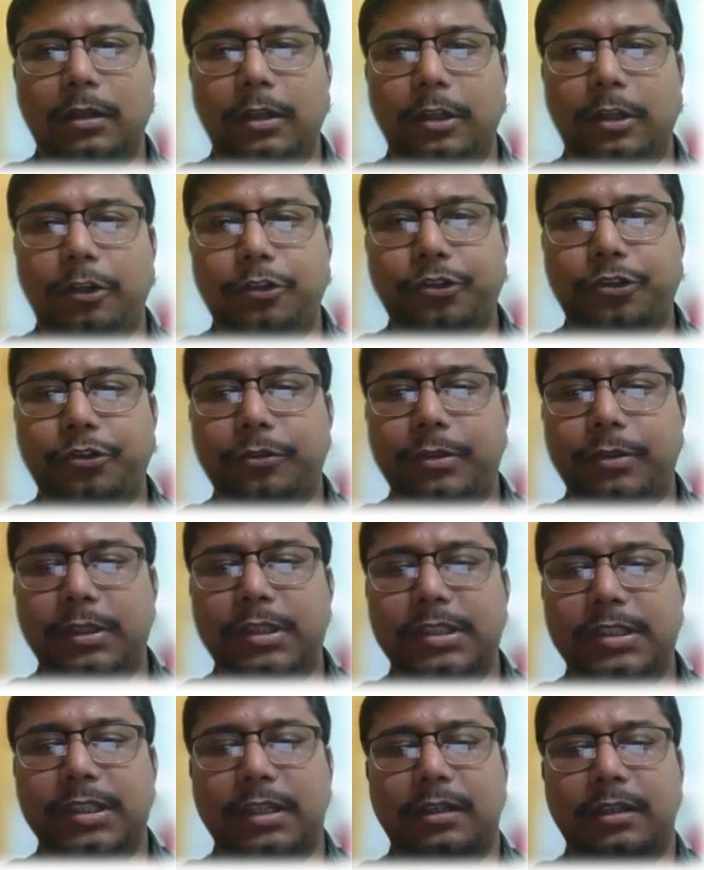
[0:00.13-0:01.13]
Hello
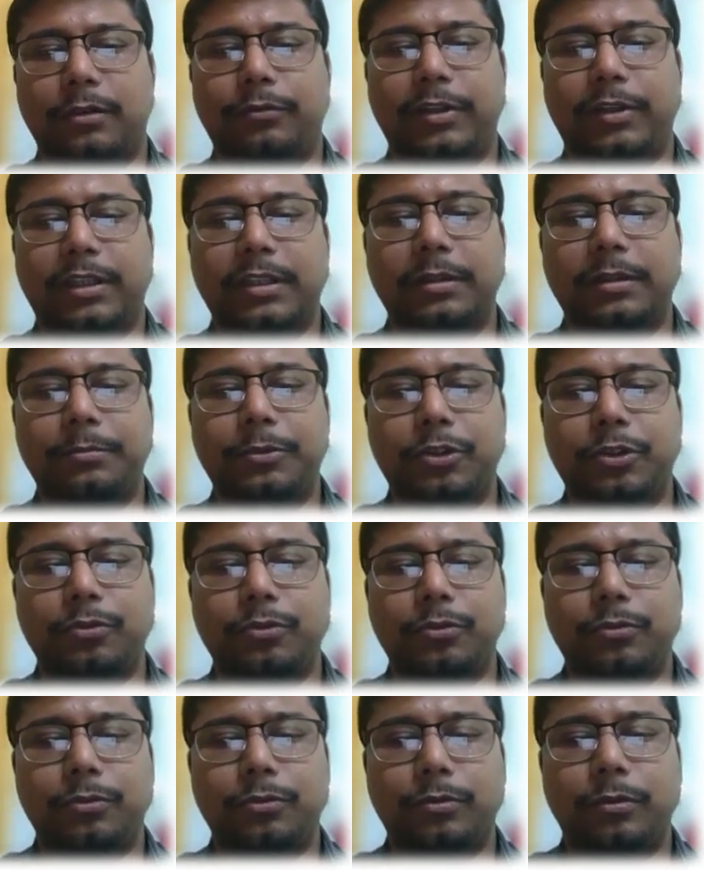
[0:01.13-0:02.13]
students, welcome
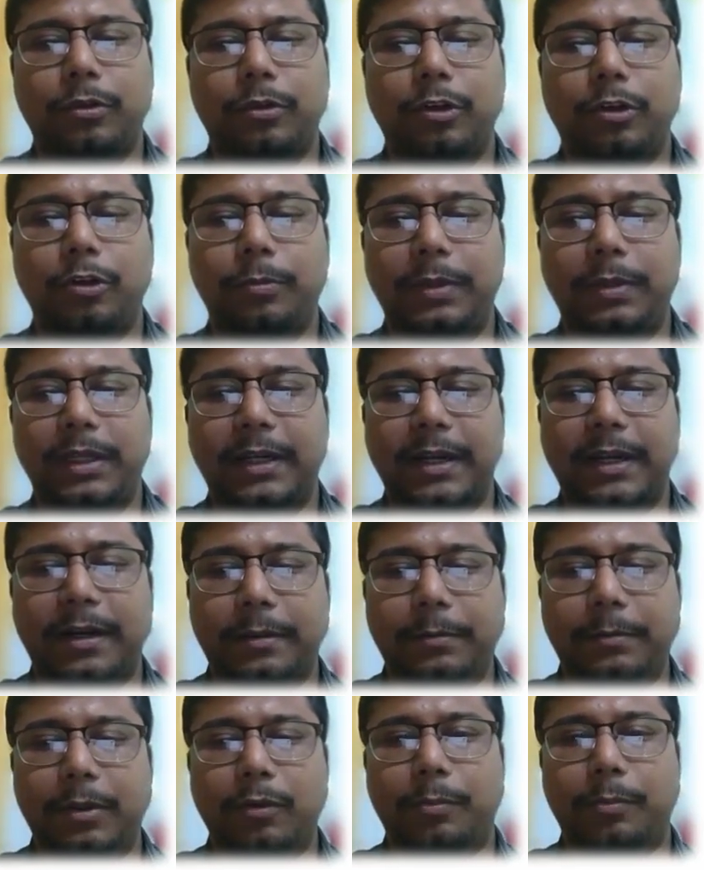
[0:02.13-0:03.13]
to Global
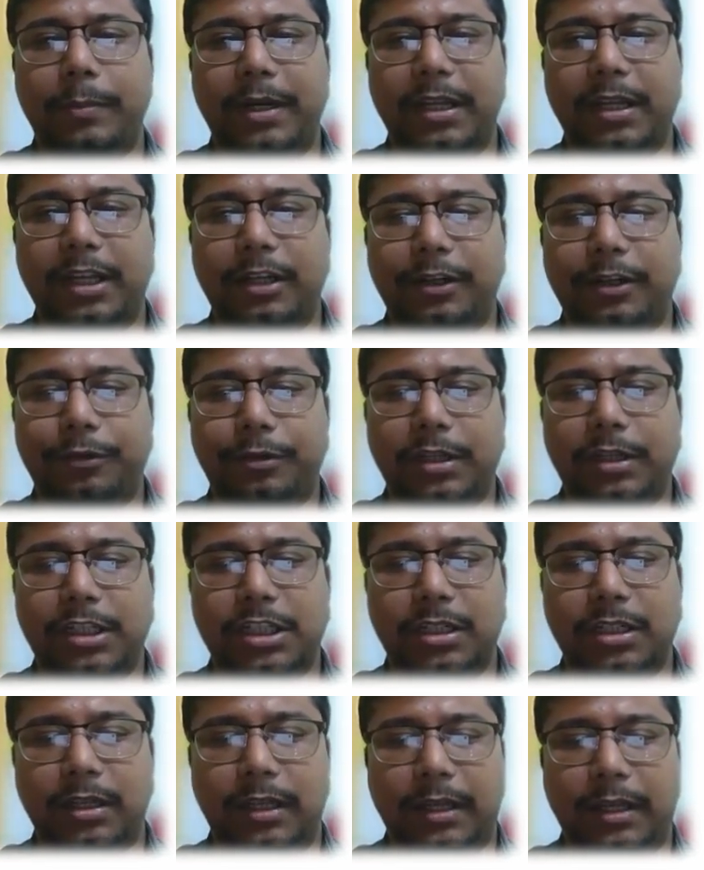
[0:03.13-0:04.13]
Academy of Medical
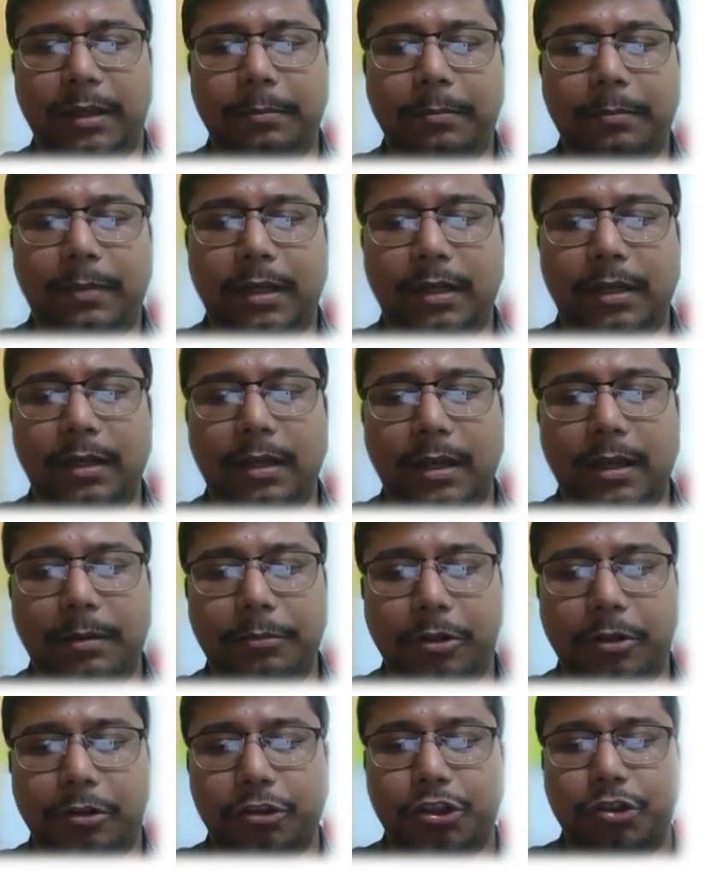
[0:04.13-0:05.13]
Education GAME, and
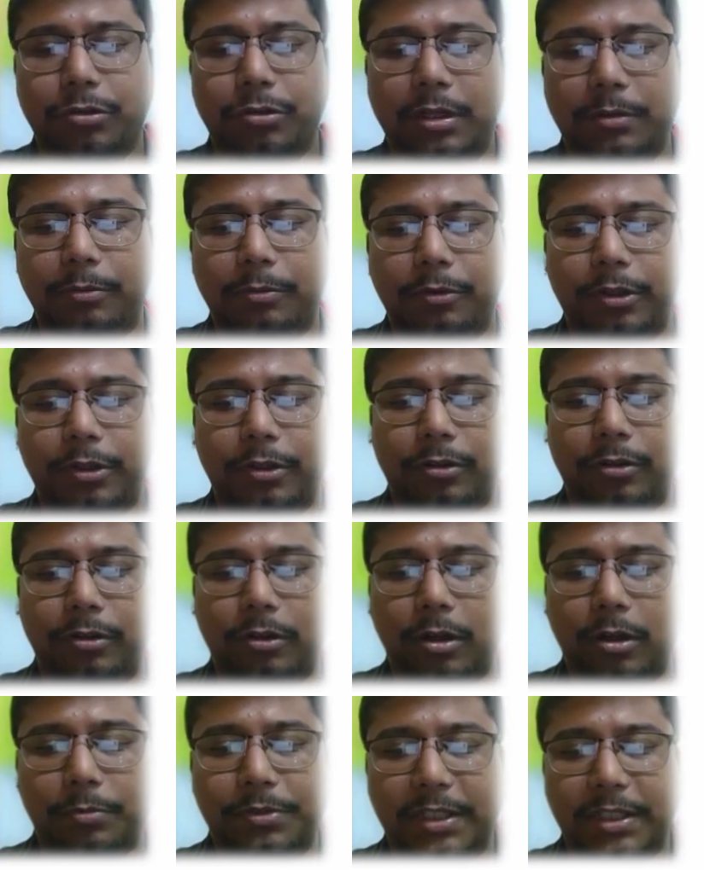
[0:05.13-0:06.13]
I'm Dr. Sunabha,
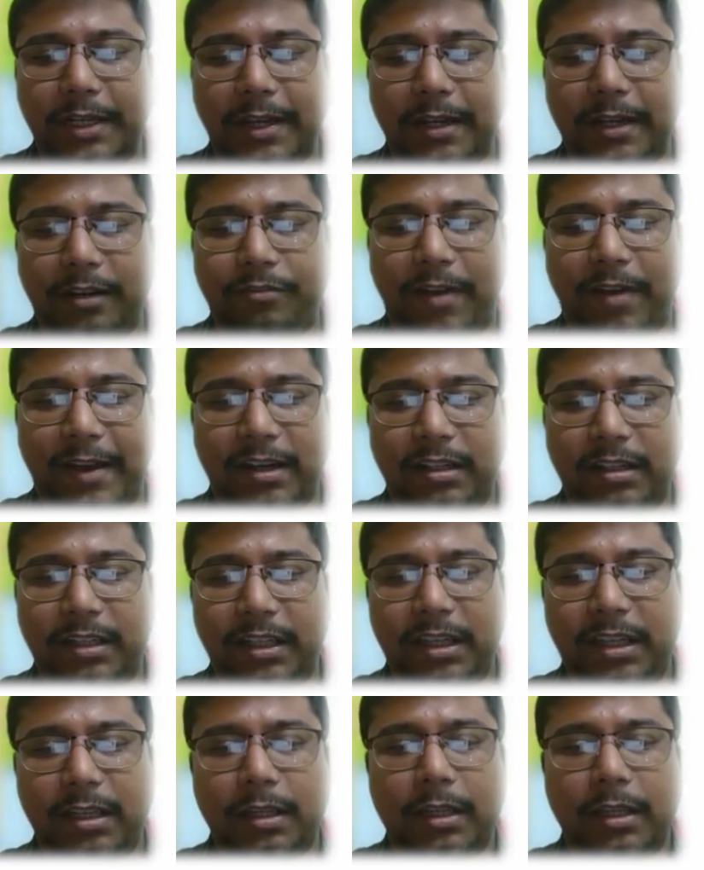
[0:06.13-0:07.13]
your OBS-GYNAE
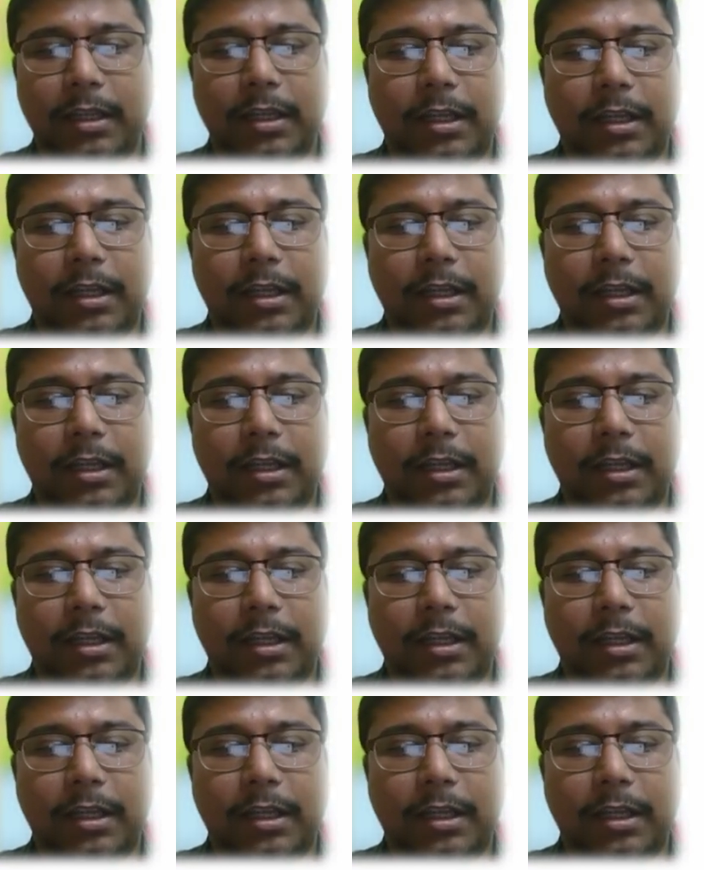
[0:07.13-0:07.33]
faculty.